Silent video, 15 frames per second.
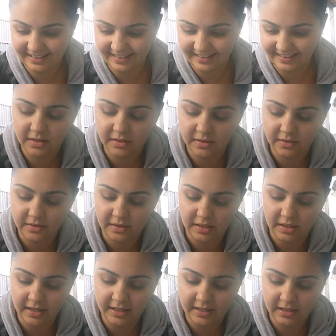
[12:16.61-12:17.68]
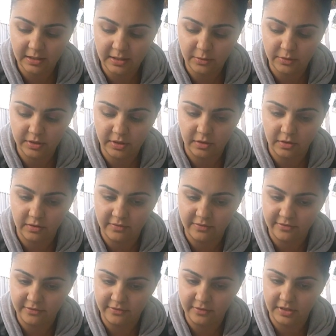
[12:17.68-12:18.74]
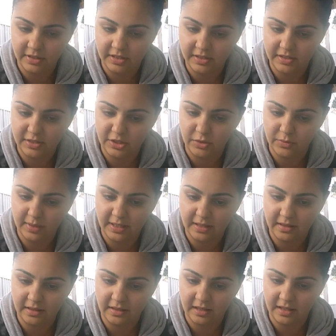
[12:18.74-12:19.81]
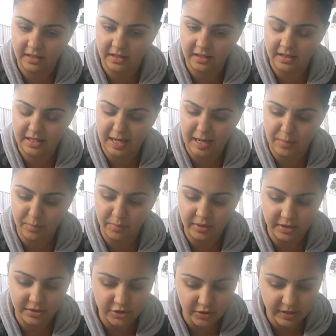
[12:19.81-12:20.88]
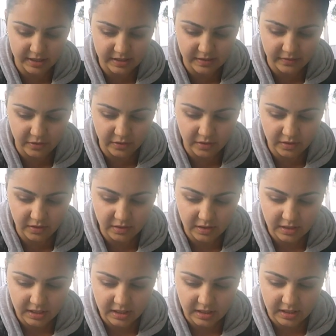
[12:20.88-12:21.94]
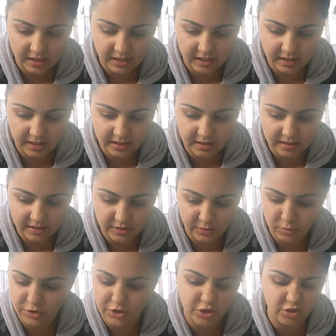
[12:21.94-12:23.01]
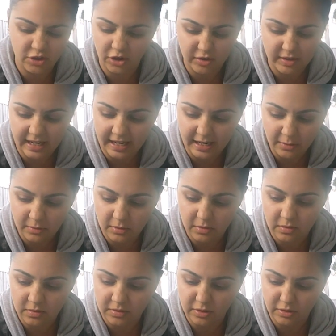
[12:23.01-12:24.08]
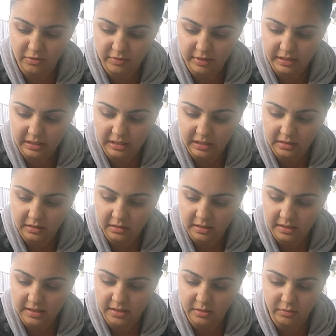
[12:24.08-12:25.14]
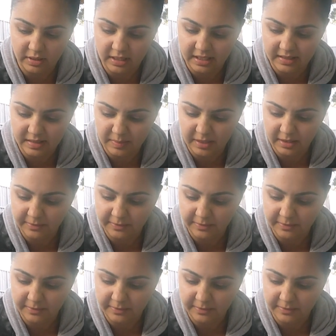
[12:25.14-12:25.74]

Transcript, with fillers: Yeah, the, the likelihood of uh, doing an embryo transfer, like, would you know now or not really until the last minute?